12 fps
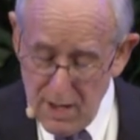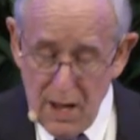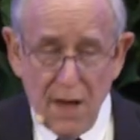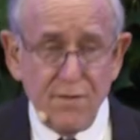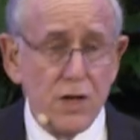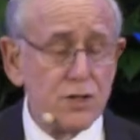
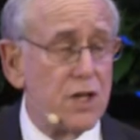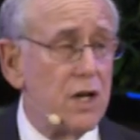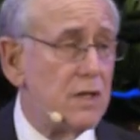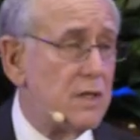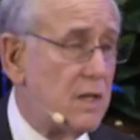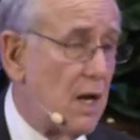I
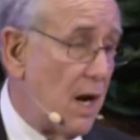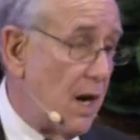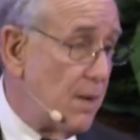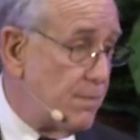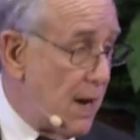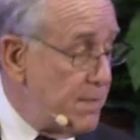visited
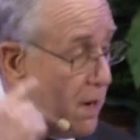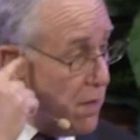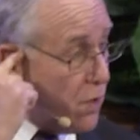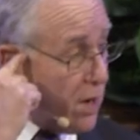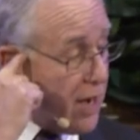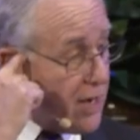my
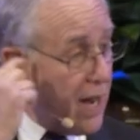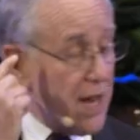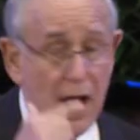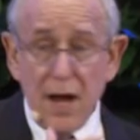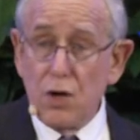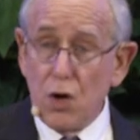mother, and
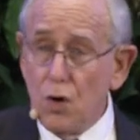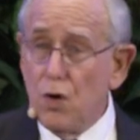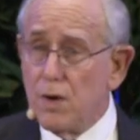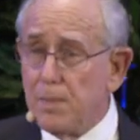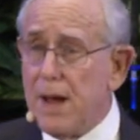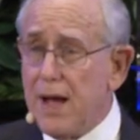I had
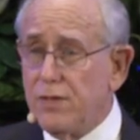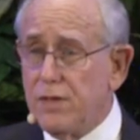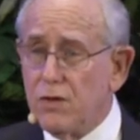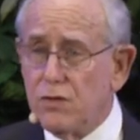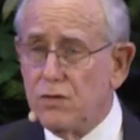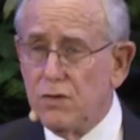heard about
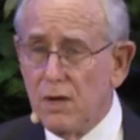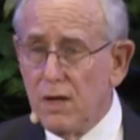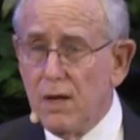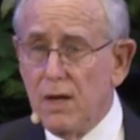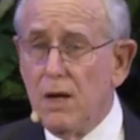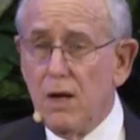this
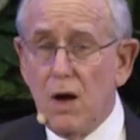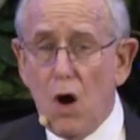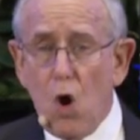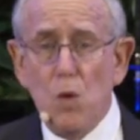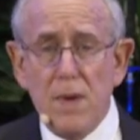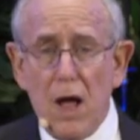
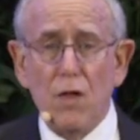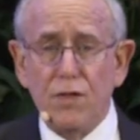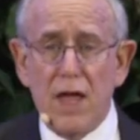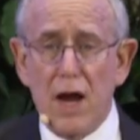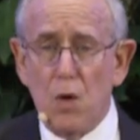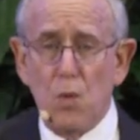home health
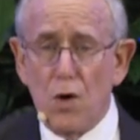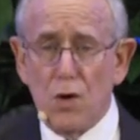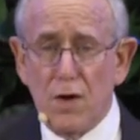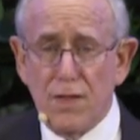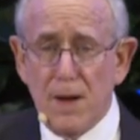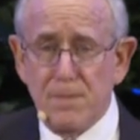care
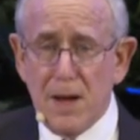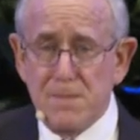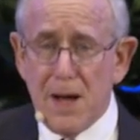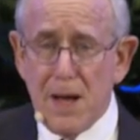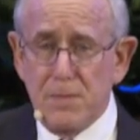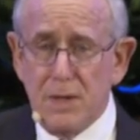worker that my
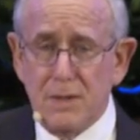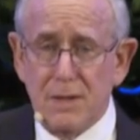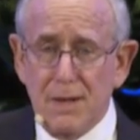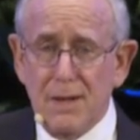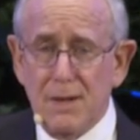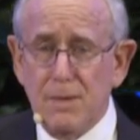mom had
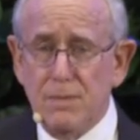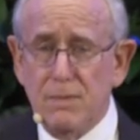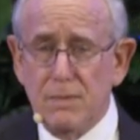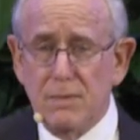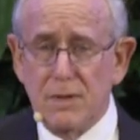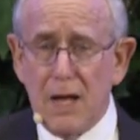
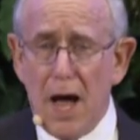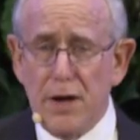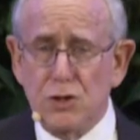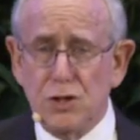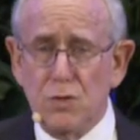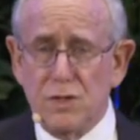
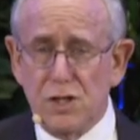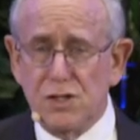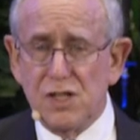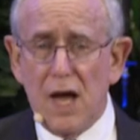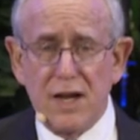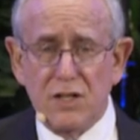gotten. She was
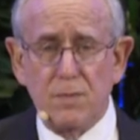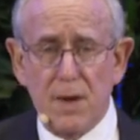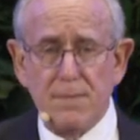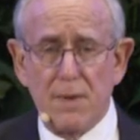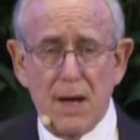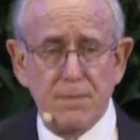assigned to my
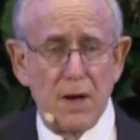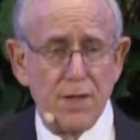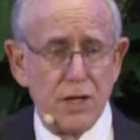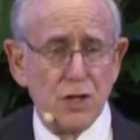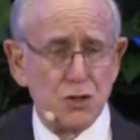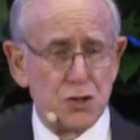mom by
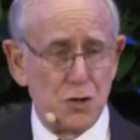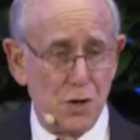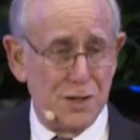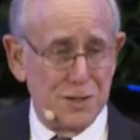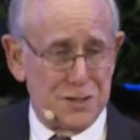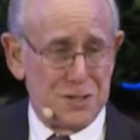the
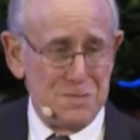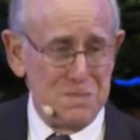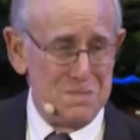insurance.